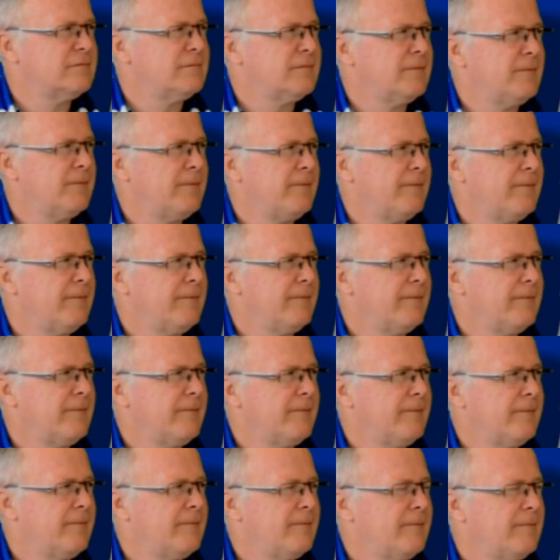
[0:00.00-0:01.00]

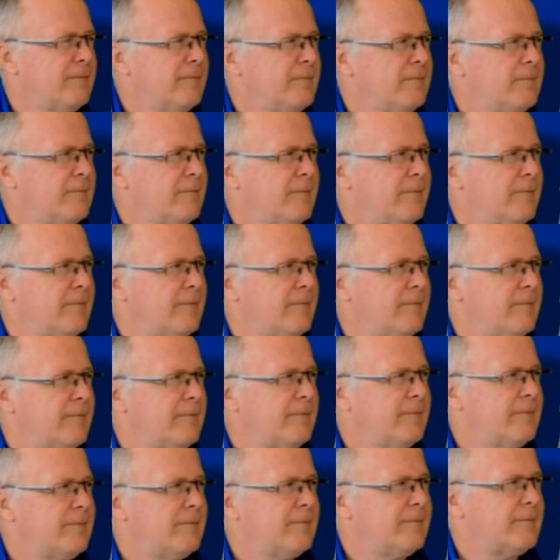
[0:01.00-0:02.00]

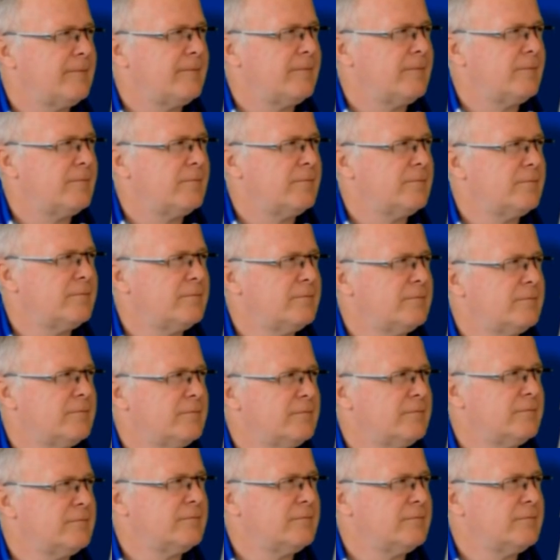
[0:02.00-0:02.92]
(silent)